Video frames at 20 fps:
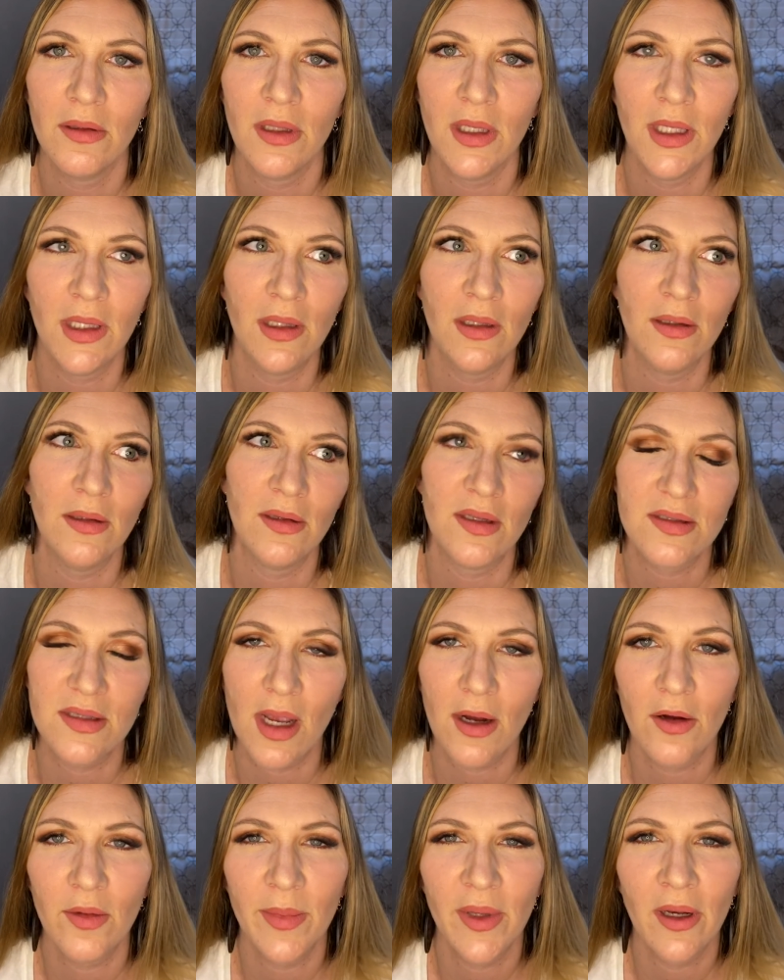in the
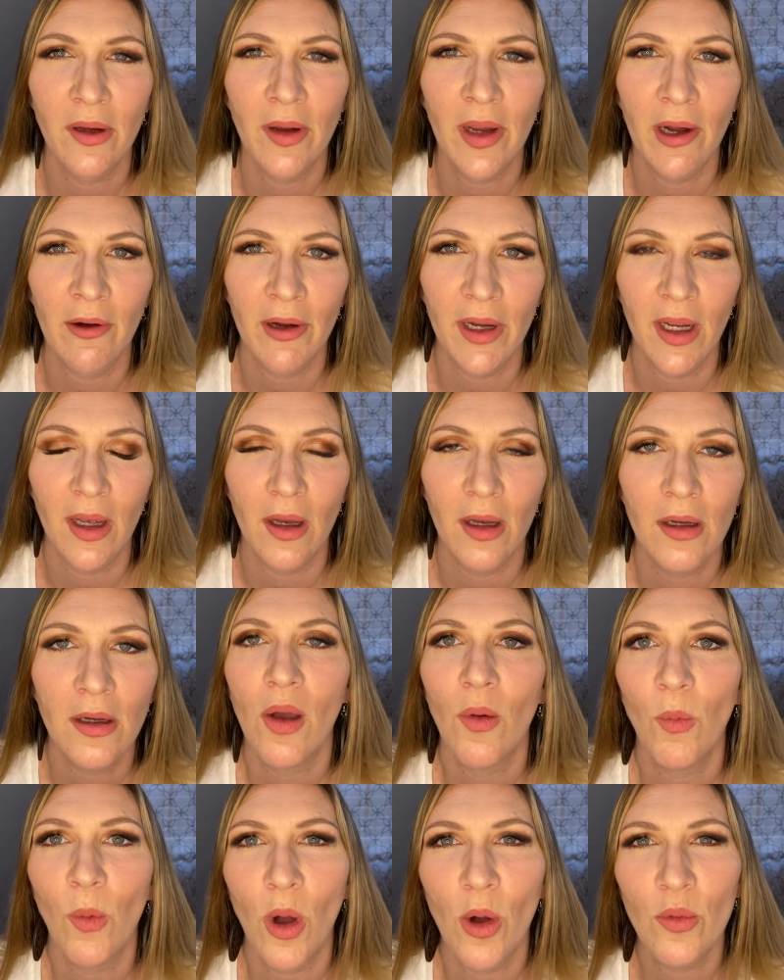Sacramento area
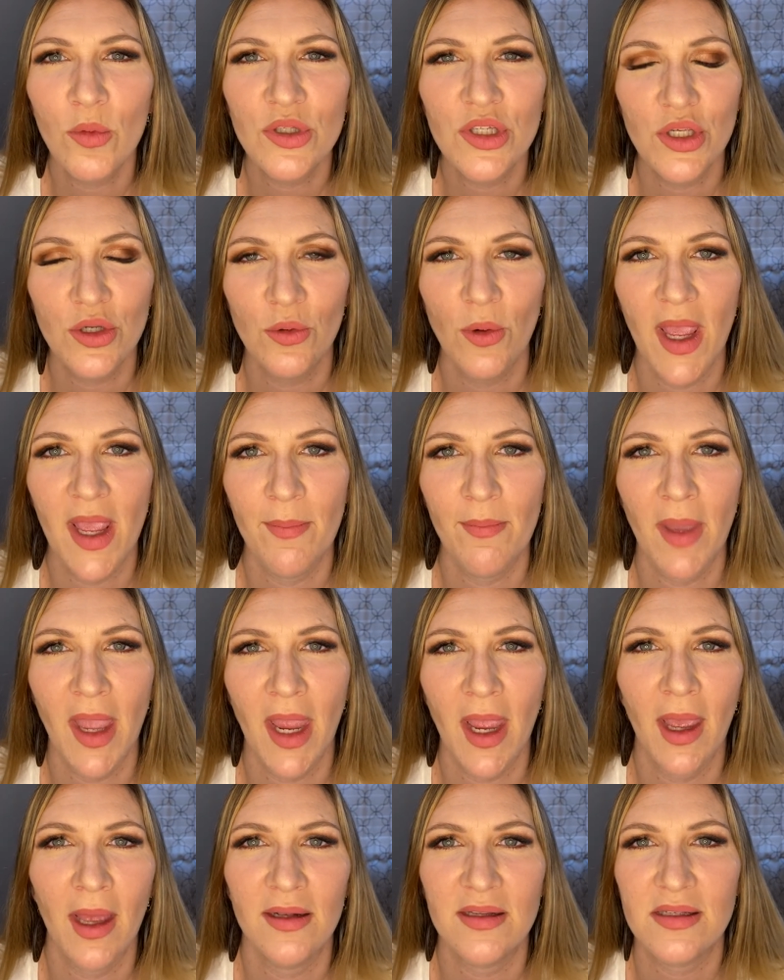woke to a
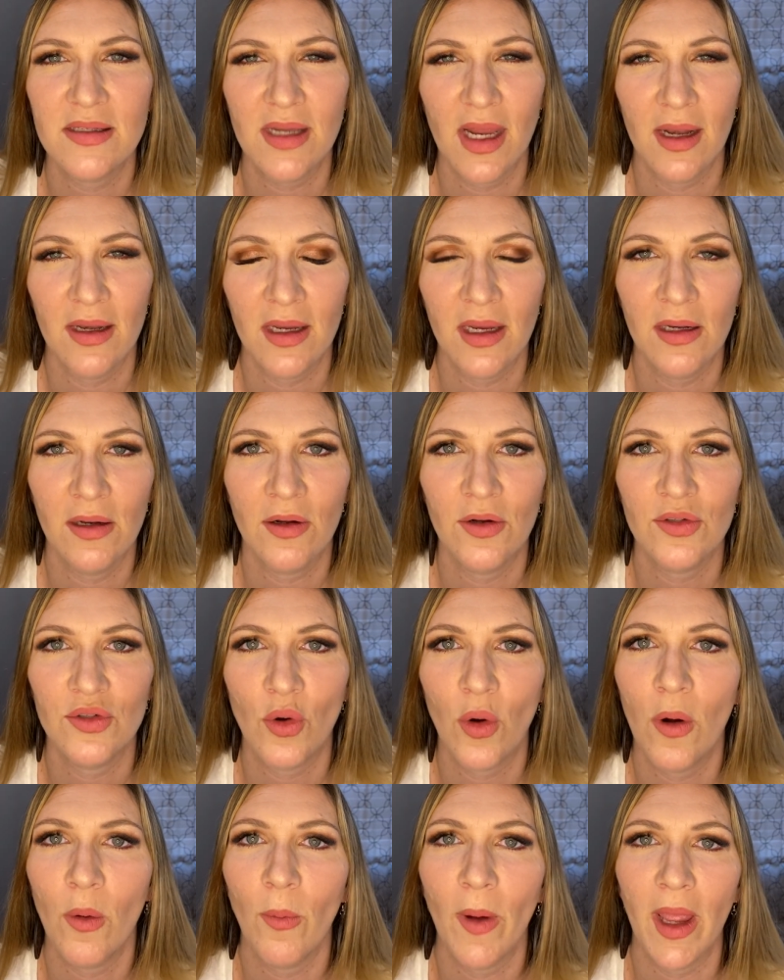man standing in her
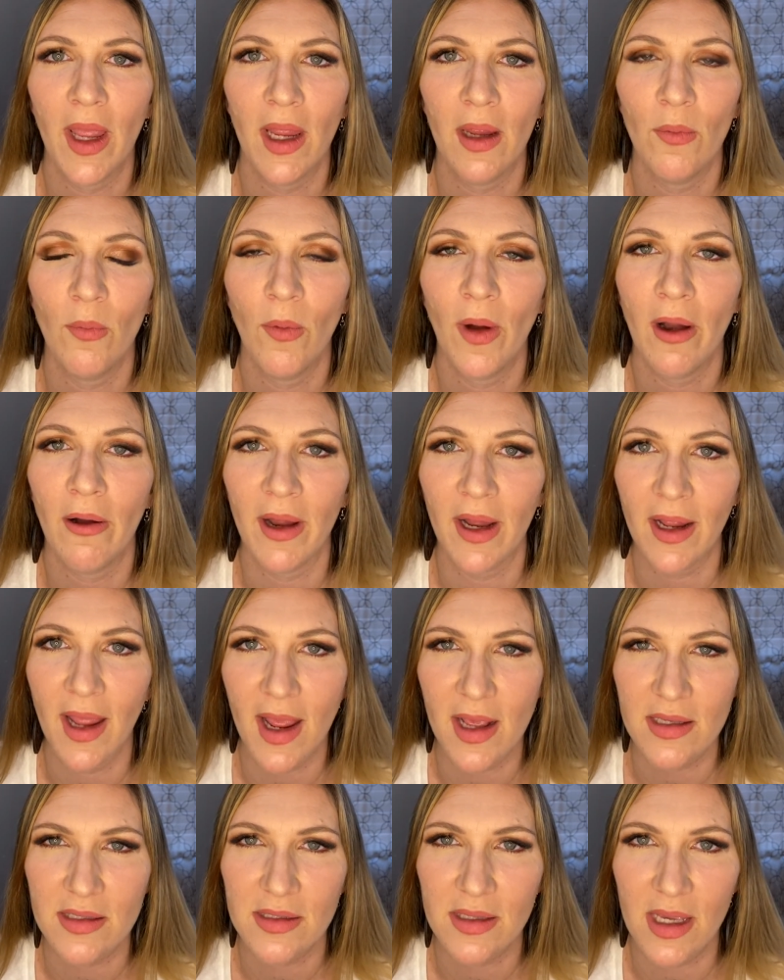doorway wearing
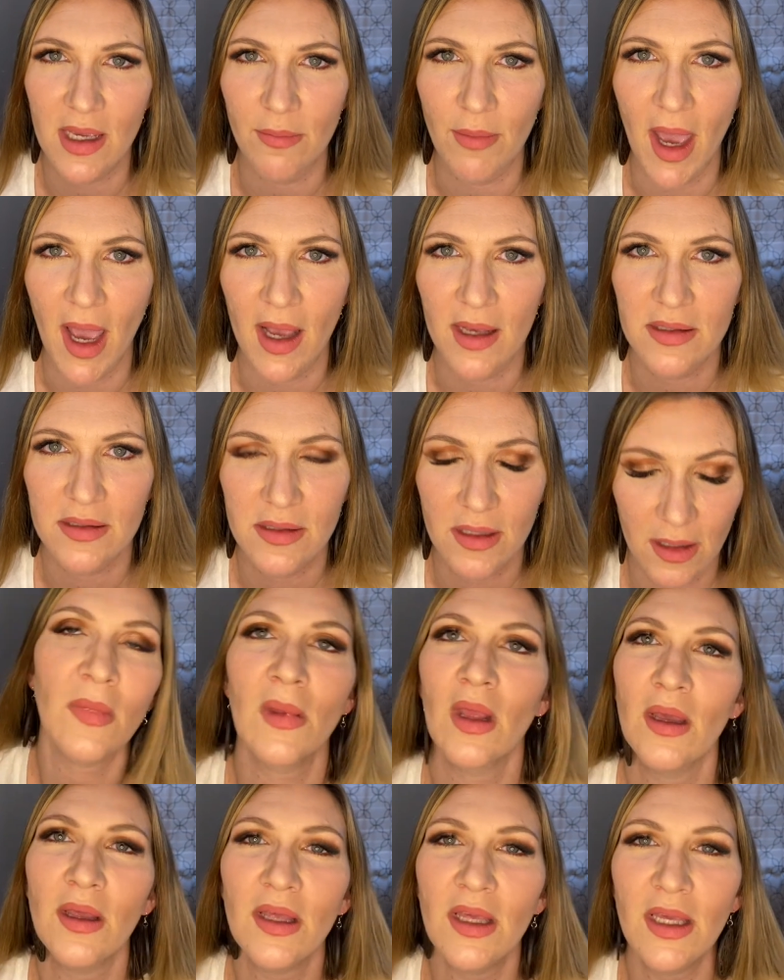a ski mask.
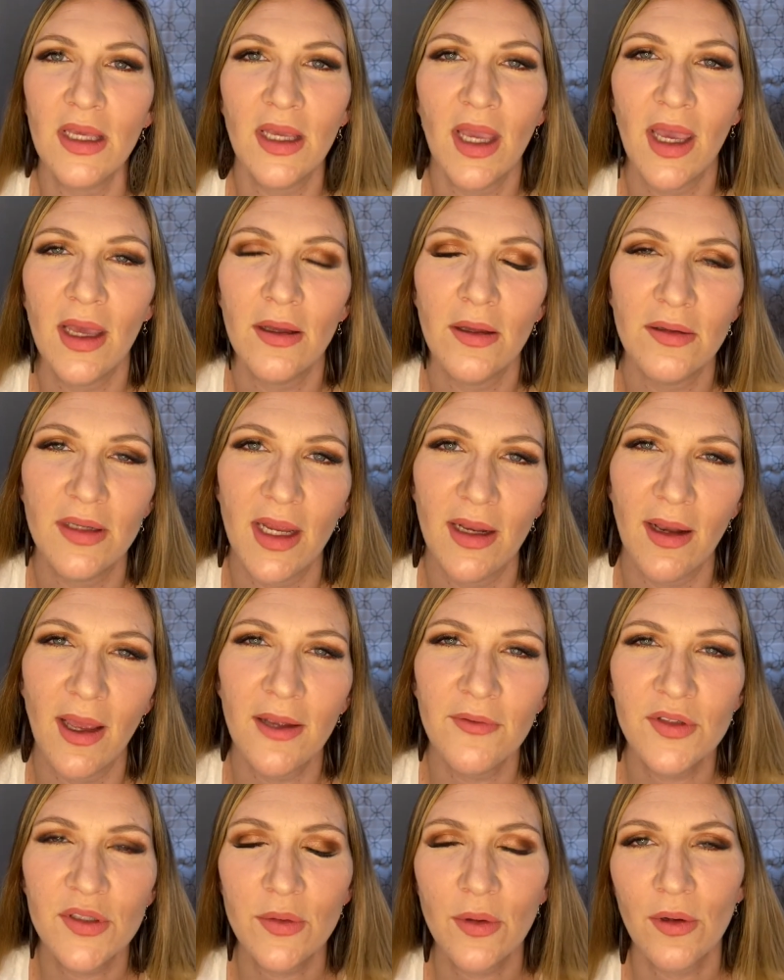He held a
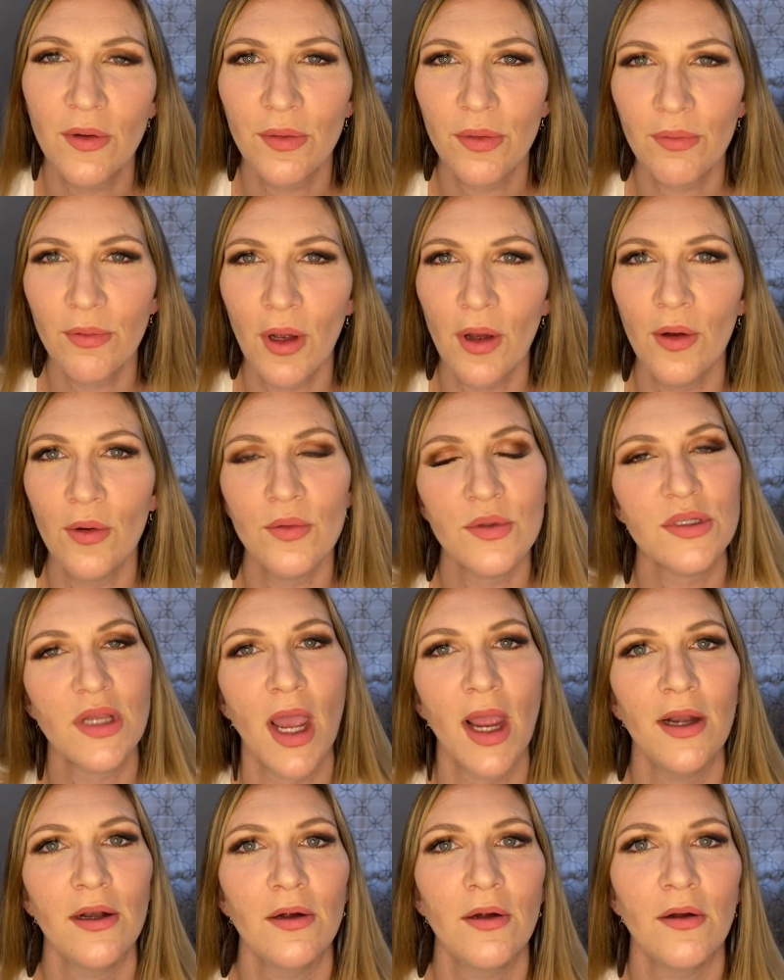knife to her throat,
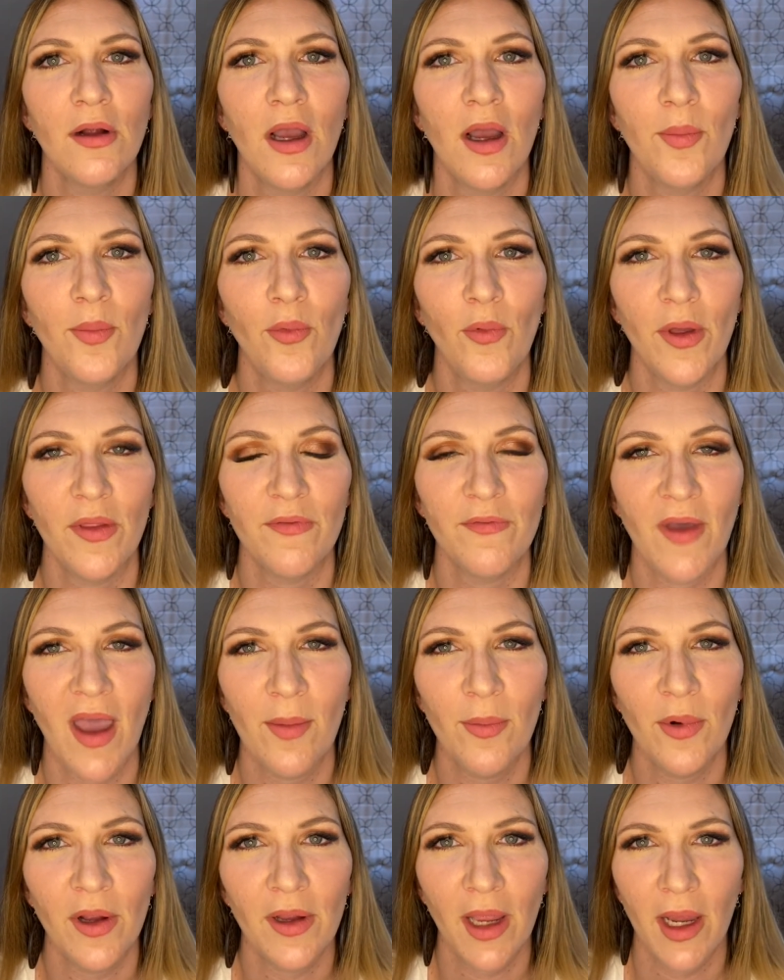tied her up with
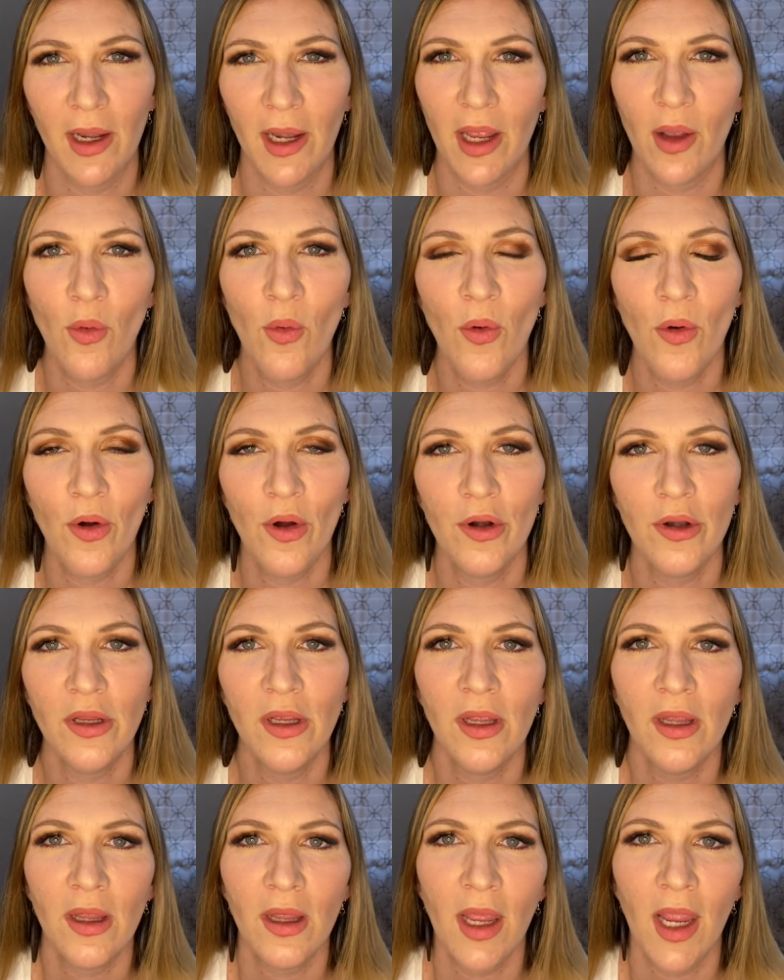fabric and a cord,
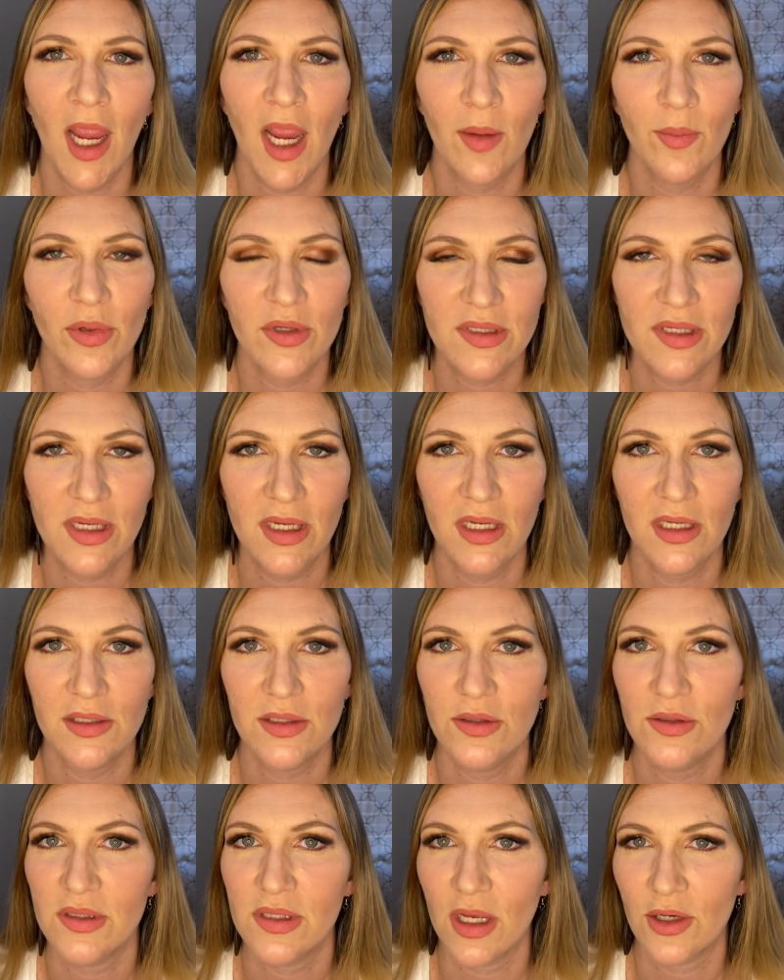and proceeded
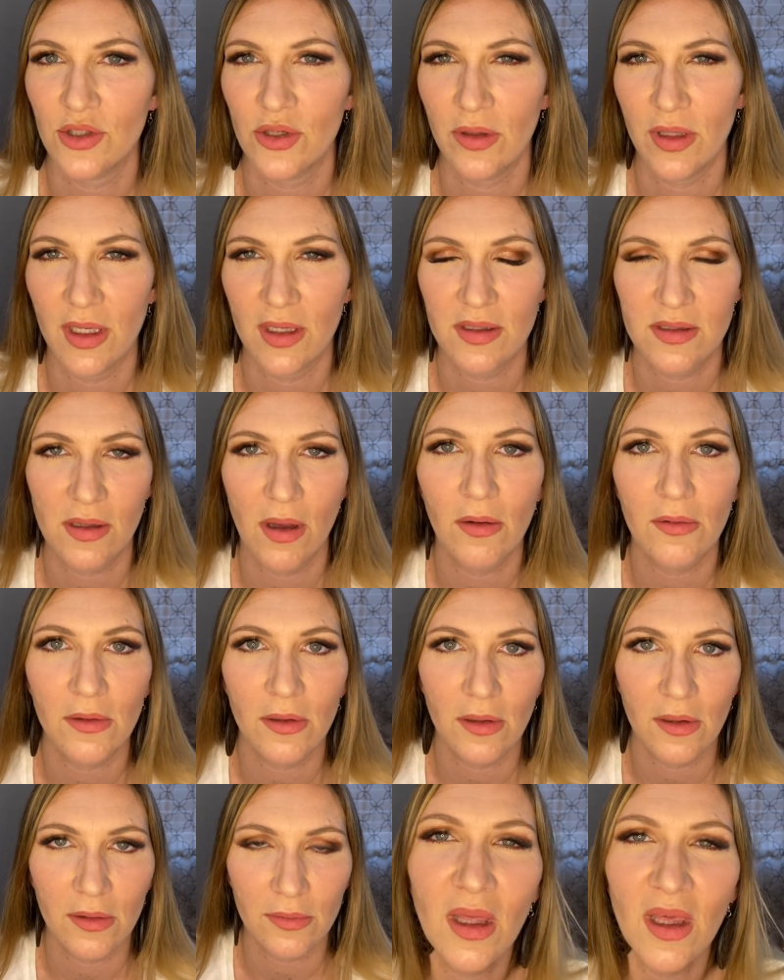to sexually assault
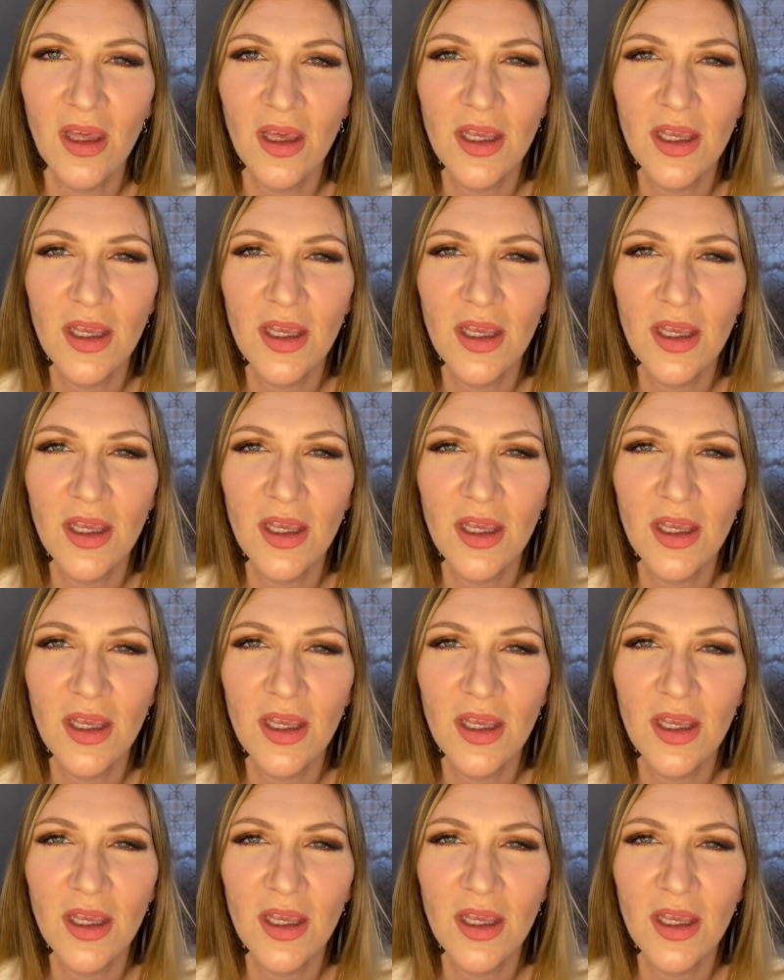her.